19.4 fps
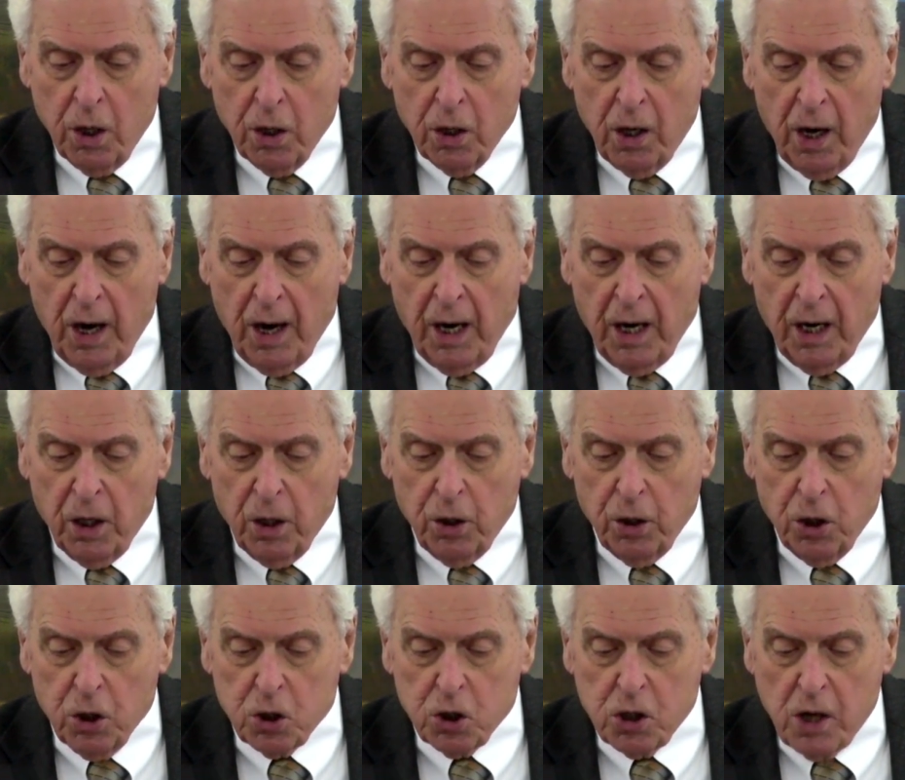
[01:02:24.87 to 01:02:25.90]
Yea, in
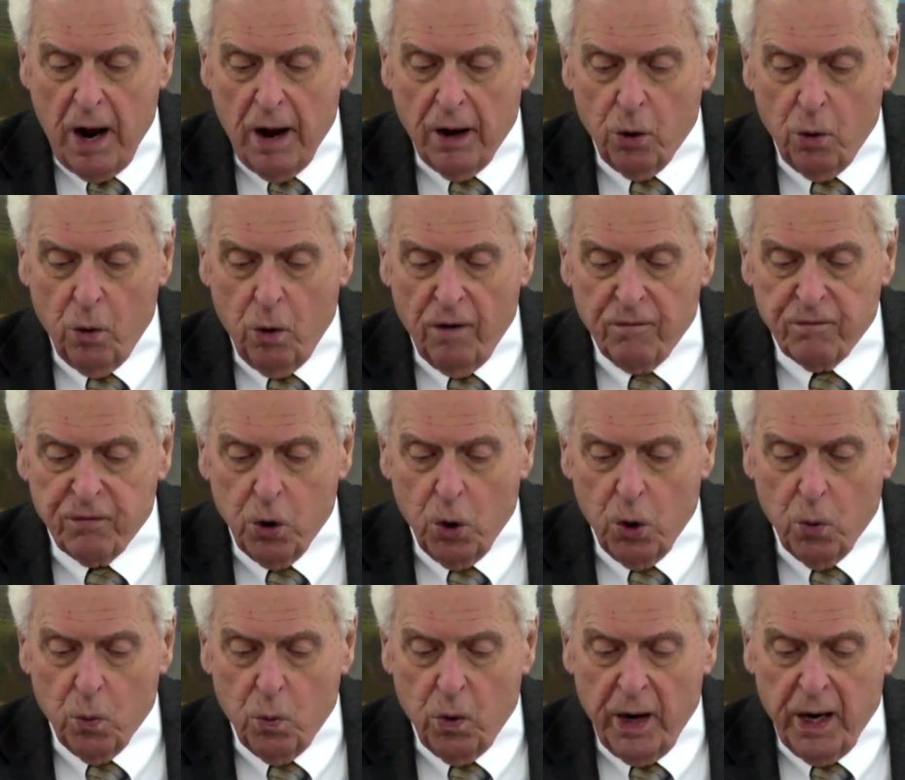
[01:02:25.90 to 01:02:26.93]
the shadow of
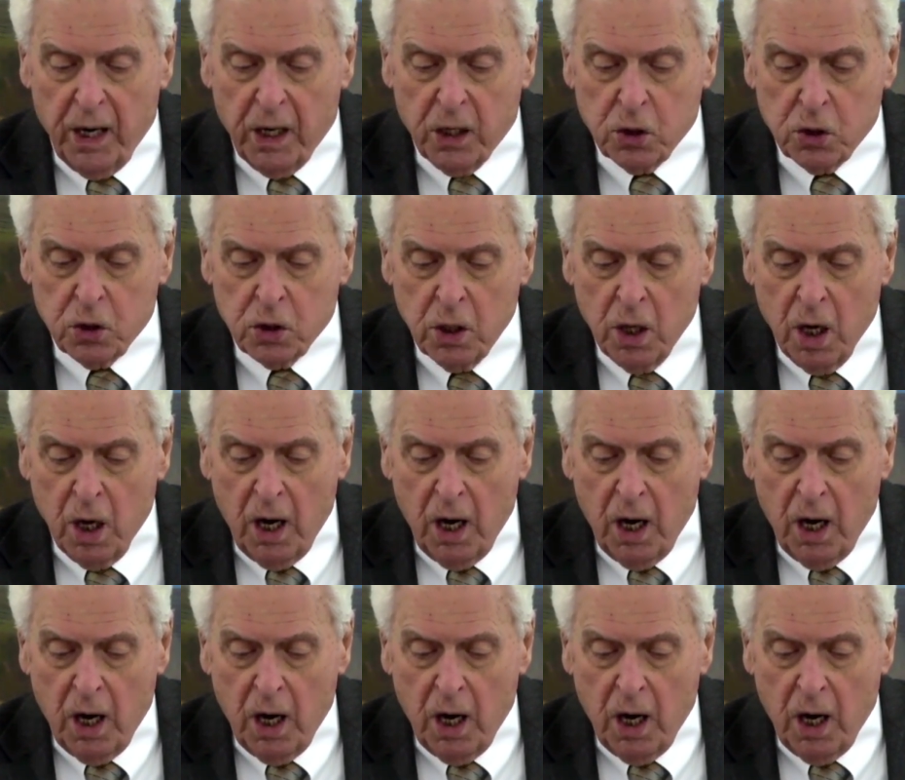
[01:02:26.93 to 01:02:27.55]
your wings,